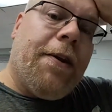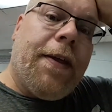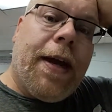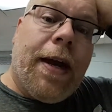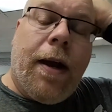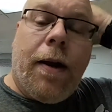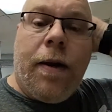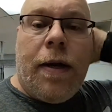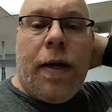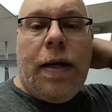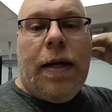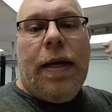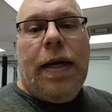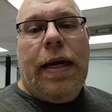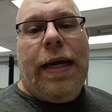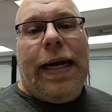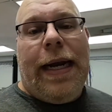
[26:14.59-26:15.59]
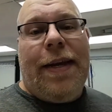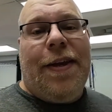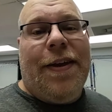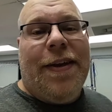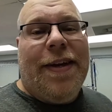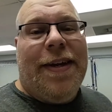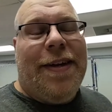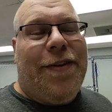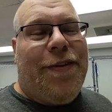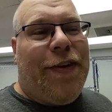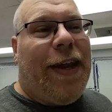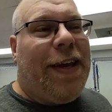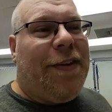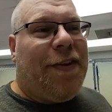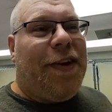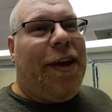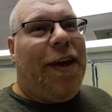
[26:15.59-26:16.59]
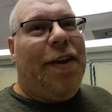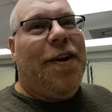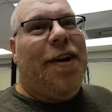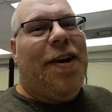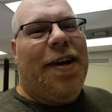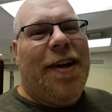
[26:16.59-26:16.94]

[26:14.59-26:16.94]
there, and that's another